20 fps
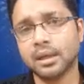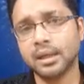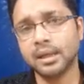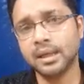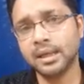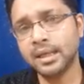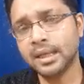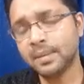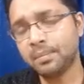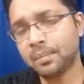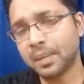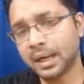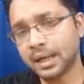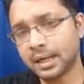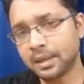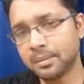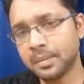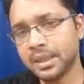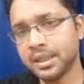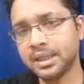in a
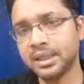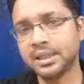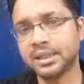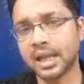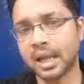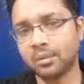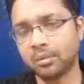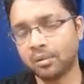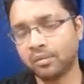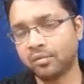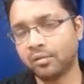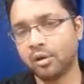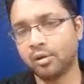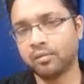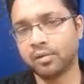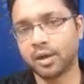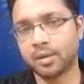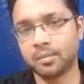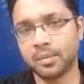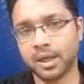parliamentary type of
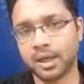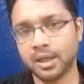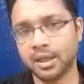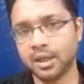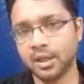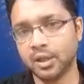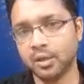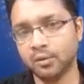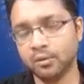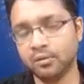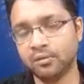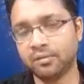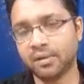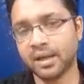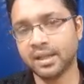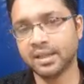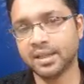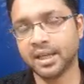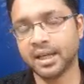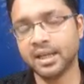government, you will
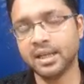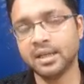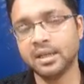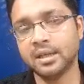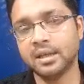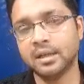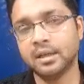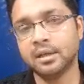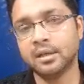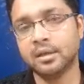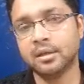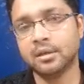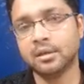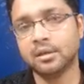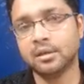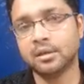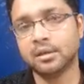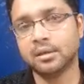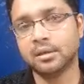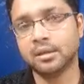find that
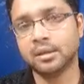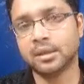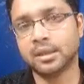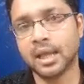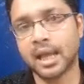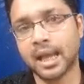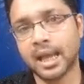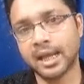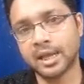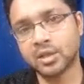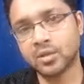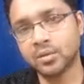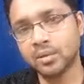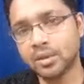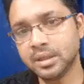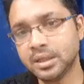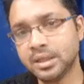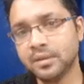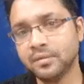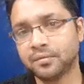the
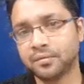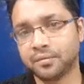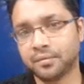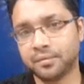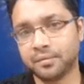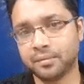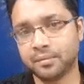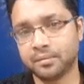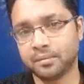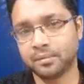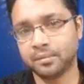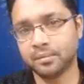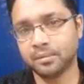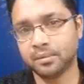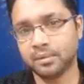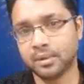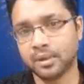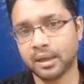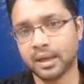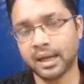executive
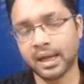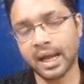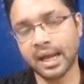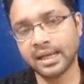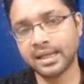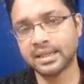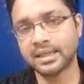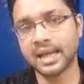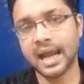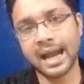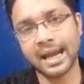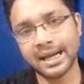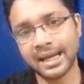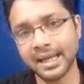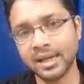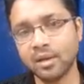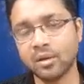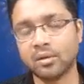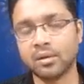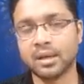get
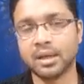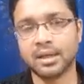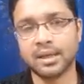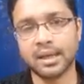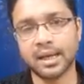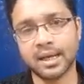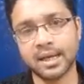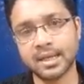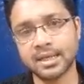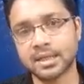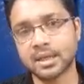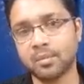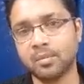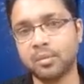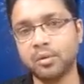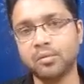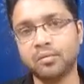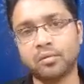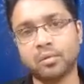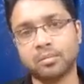direct or indirect
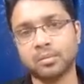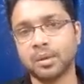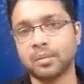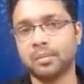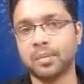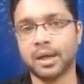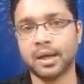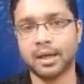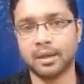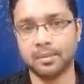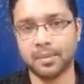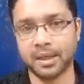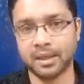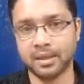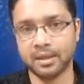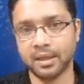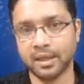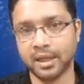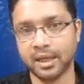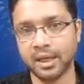support from the parliament
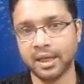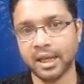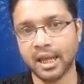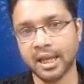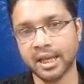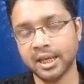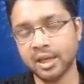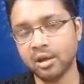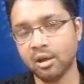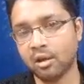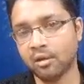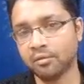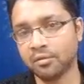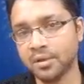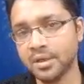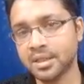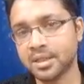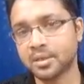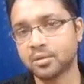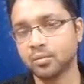in any of
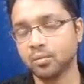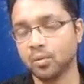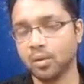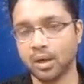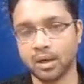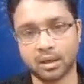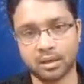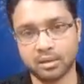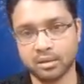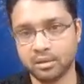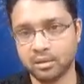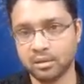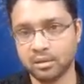its work.